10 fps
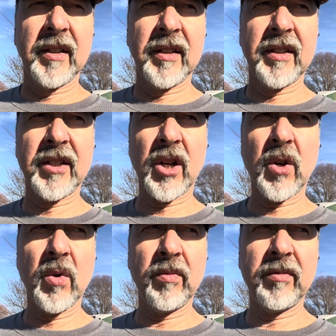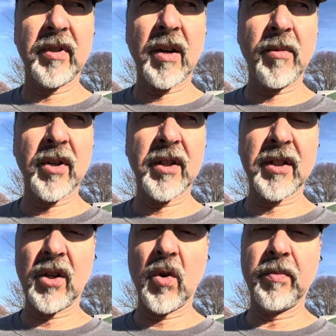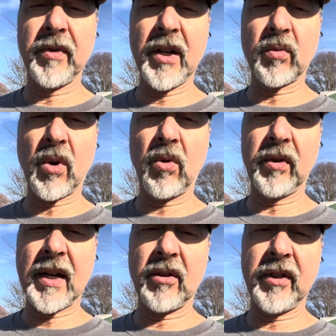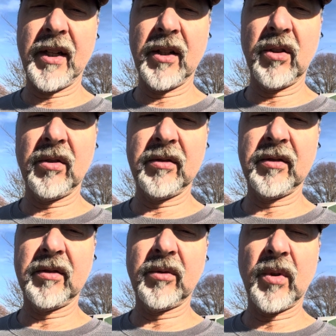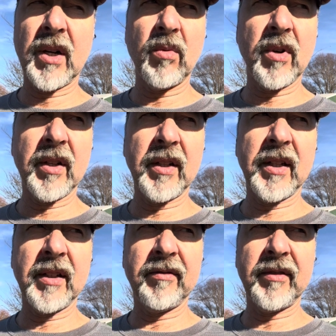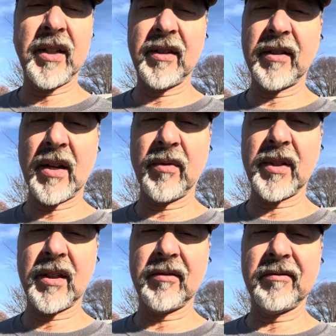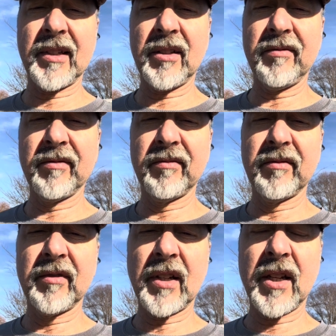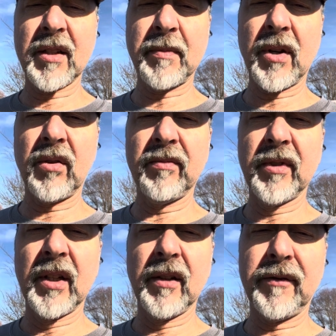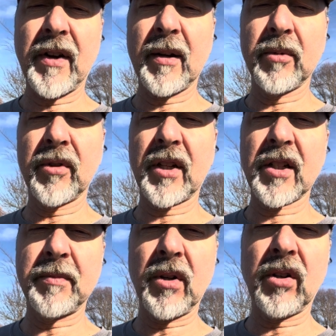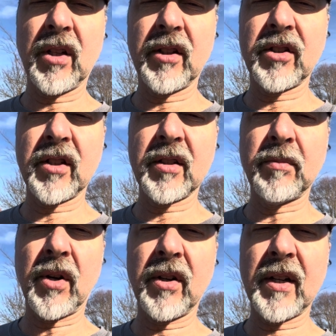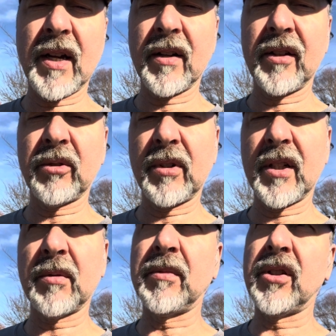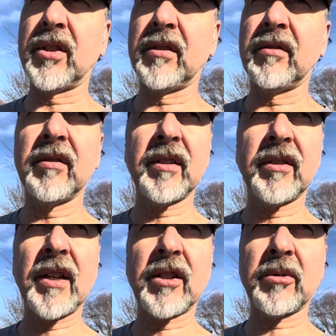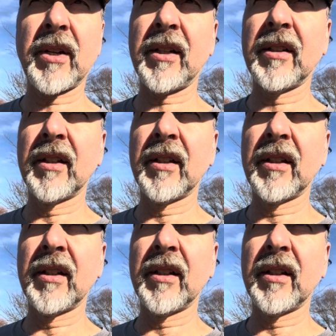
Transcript: so i'm on a slope it rolled downhill where i wanted it then i was like well i smell fibers i smell clutches burning out of the transmission so that's great